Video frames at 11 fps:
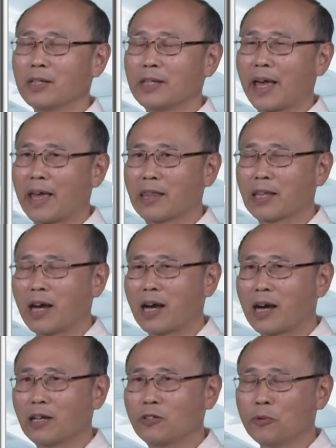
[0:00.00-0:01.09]
then
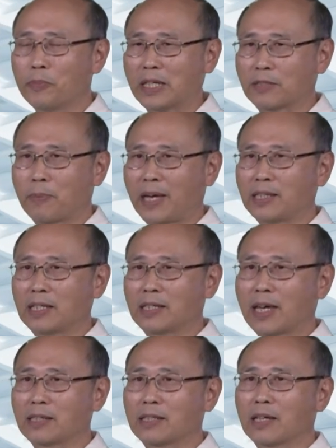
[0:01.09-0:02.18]
you'll be expecting
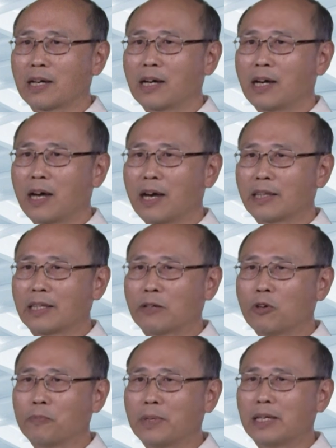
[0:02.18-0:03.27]
that there
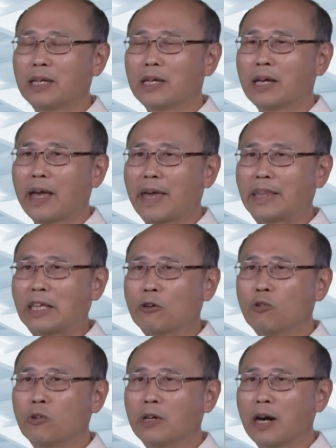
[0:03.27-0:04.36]
will be an
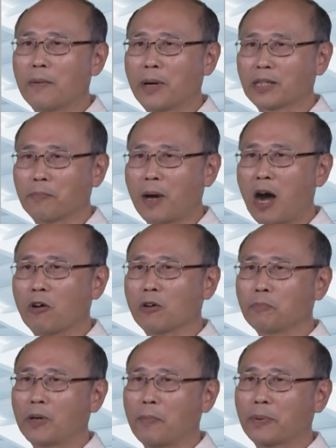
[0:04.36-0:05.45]
equal amount of power
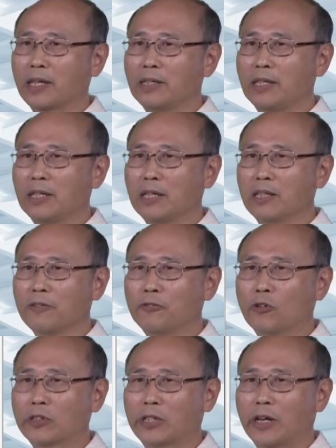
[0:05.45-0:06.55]
propagating in the
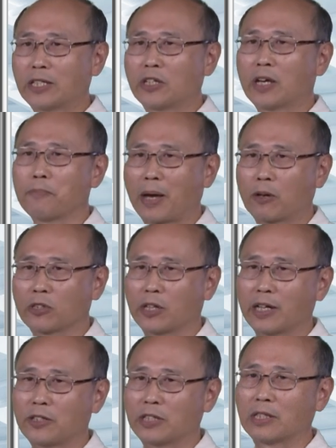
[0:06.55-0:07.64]
forward direction and backward
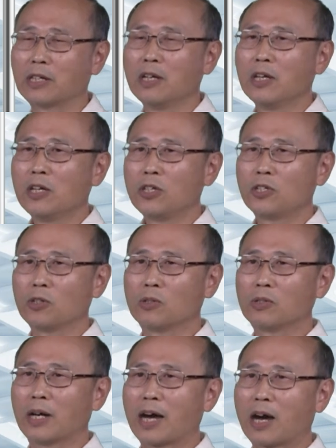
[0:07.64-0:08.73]
direction.
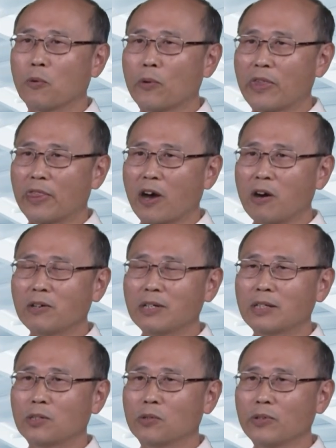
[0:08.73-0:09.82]
So
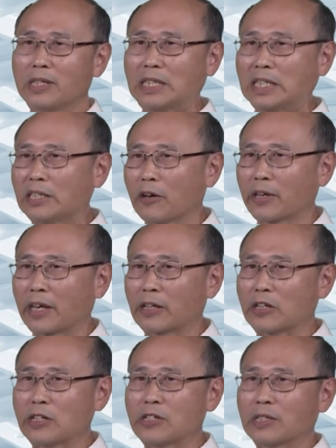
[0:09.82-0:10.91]
without doing detailed
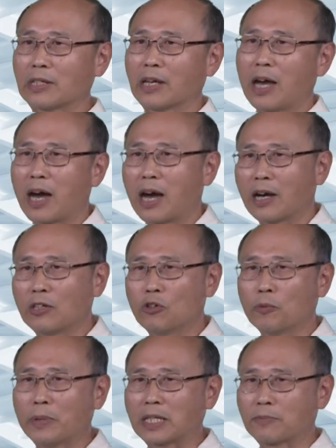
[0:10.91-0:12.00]
calculation,
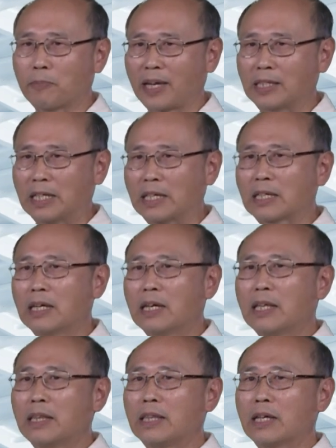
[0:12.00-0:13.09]
you'll be expecting
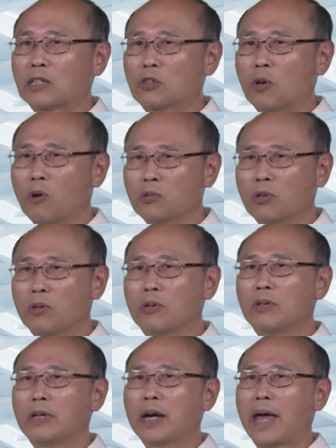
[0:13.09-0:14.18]
the
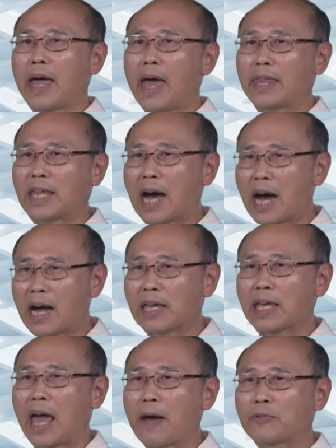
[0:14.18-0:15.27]
total
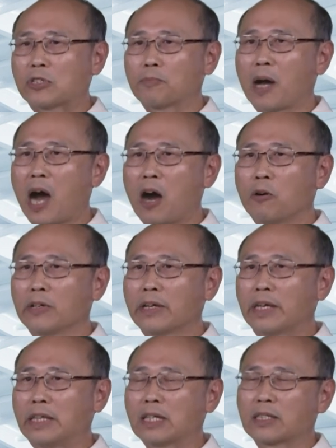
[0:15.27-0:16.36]
time average power
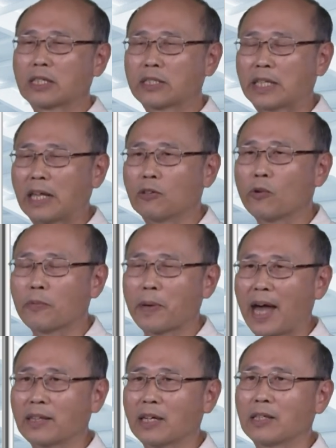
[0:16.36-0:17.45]
in this standing wave
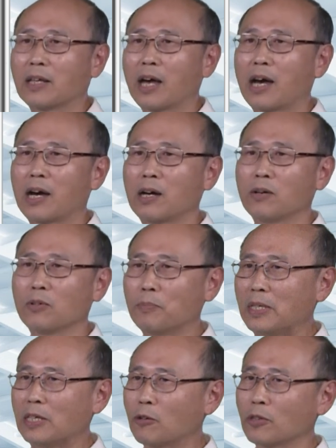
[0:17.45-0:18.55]
pattern will
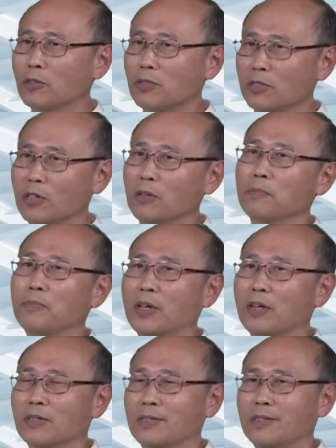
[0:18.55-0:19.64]
be equal to 0
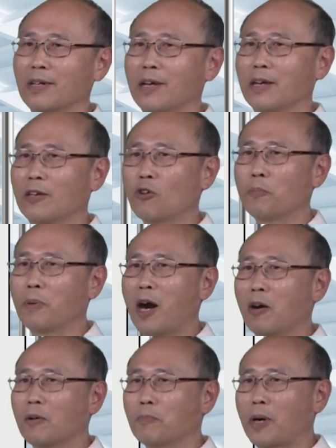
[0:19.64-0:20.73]
because the equal
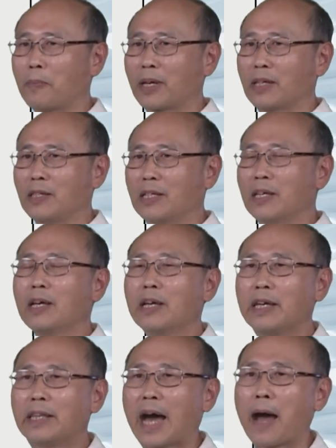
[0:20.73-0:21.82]
power propagating
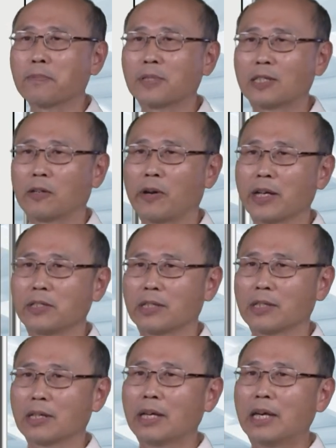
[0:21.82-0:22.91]
in the opposite direction.
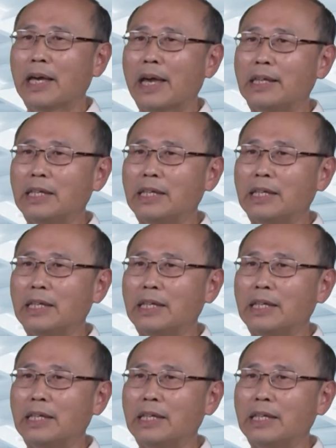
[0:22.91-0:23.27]
And